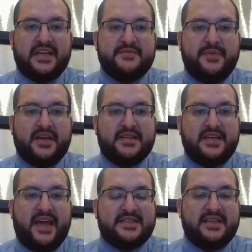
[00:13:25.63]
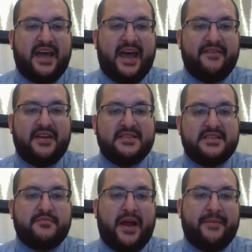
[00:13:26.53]
kids because he has to have it as
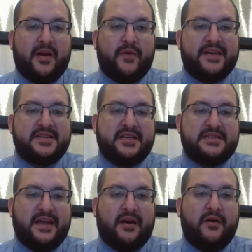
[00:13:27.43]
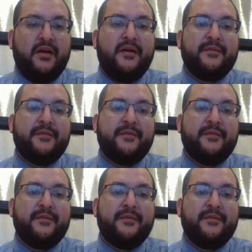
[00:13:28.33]
his primary residence now.